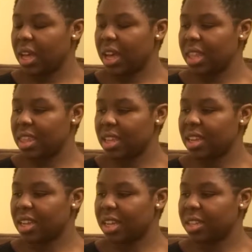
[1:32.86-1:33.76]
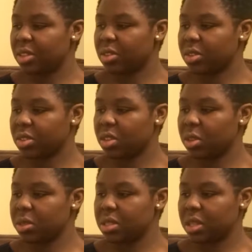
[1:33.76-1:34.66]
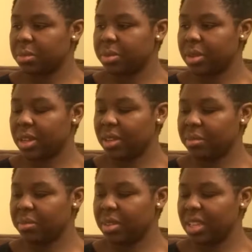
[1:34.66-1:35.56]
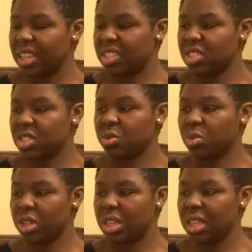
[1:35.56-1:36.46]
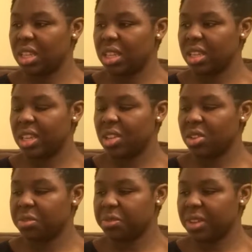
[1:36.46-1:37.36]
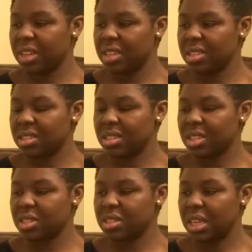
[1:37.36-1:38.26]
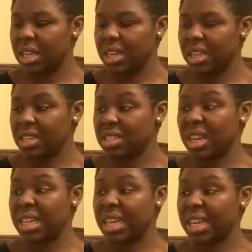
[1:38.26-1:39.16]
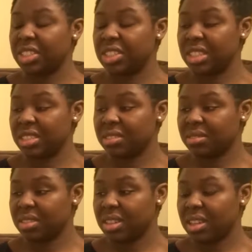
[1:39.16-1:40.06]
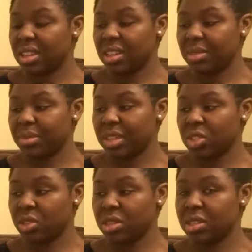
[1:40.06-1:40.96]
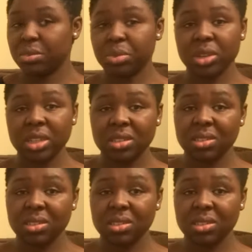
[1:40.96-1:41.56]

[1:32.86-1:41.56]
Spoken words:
I think I like the close-up. It's just really in your face. It's eye-catching, get straight to the point.